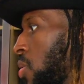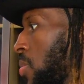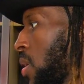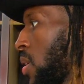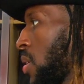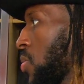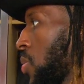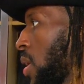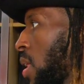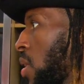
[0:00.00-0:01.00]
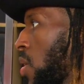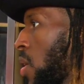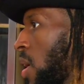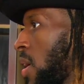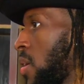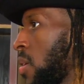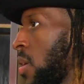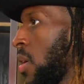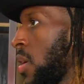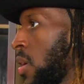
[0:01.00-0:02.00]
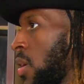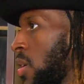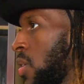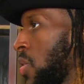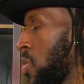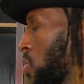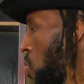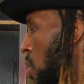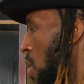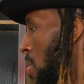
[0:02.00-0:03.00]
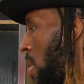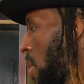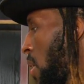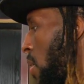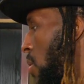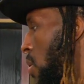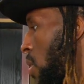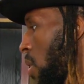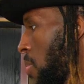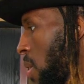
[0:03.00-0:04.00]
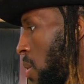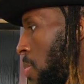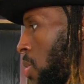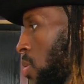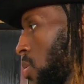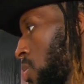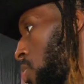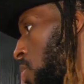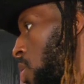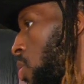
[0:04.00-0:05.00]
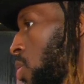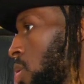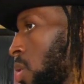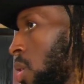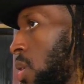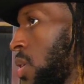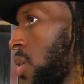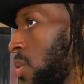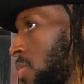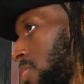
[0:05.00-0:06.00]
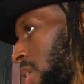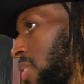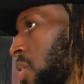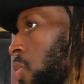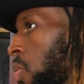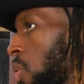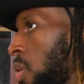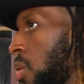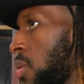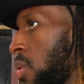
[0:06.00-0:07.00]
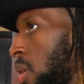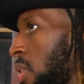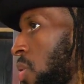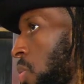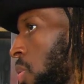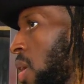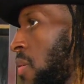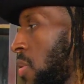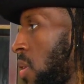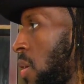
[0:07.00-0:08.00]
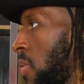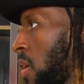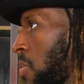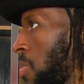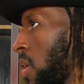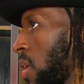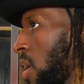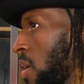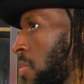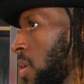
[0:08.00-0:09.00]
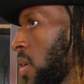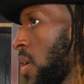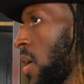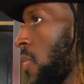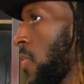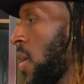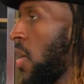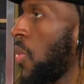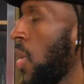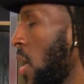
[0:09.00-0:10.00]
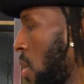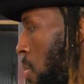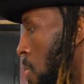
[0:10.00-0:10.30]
do, man. That's what we got to learn, how to, you know, tune everybody out and keep our composure on the road. And I think we will. And I think we will definitely have a better game in game five than we had